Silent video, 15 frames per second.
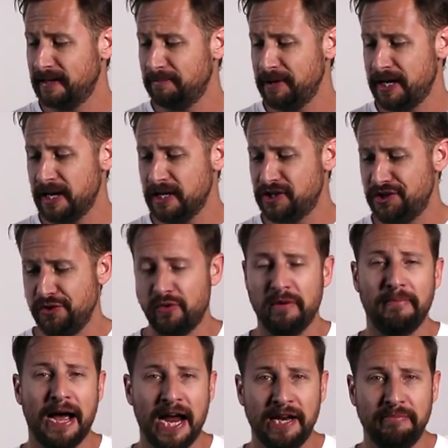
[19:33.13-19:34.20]
Because you
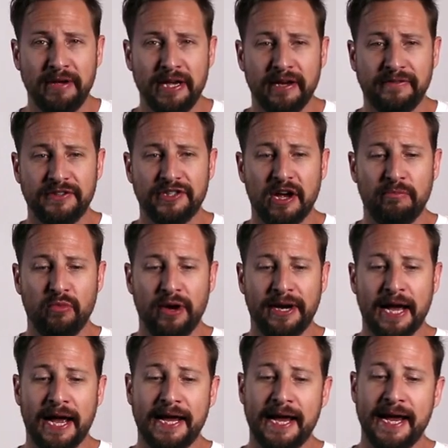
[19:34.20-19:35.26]
remind me of someone
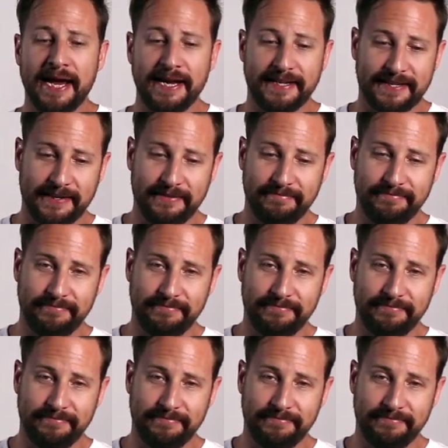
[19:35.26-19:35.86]
I hate."